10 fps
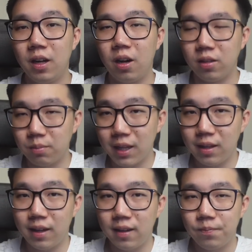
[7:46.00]
On
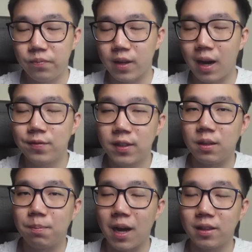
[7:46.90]
Monday, after
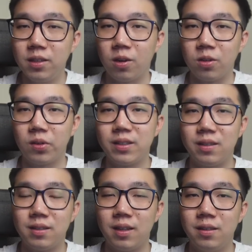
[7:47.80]
the party congress
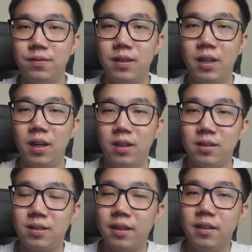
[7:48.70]
itself, the
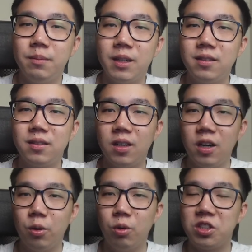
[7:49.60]
sentiments
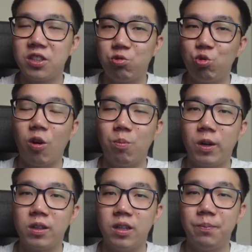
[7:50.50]
were just rock
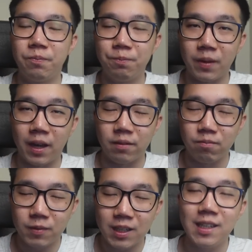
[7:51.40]
bottom
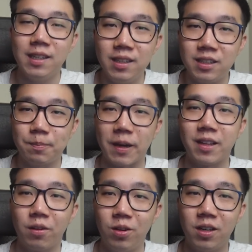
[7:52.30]
and clearly
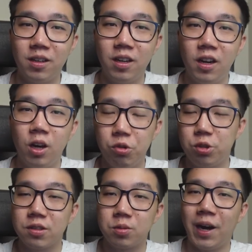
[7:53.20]
spectacular, which
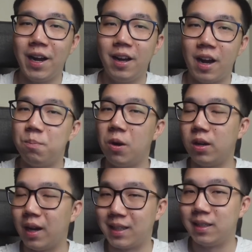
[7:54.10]
was why I
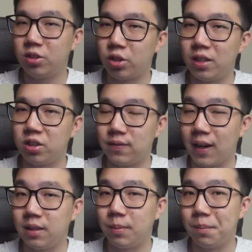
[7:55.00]
bought another tranche of
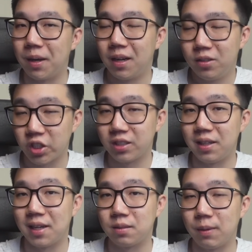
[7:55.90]
Alibaba just
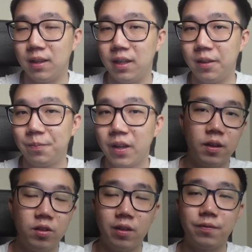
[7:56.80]
last Monday.
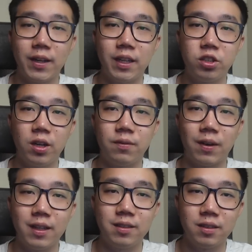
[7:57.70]
Not financial
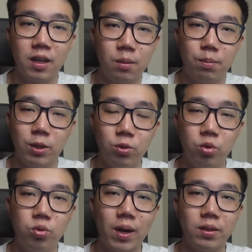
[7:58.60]
advice, but you
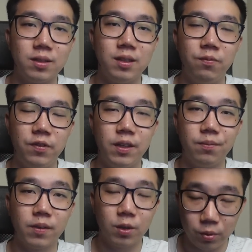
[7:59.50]
do what you seem fit.
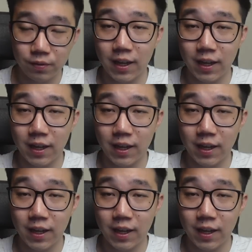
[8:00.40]
With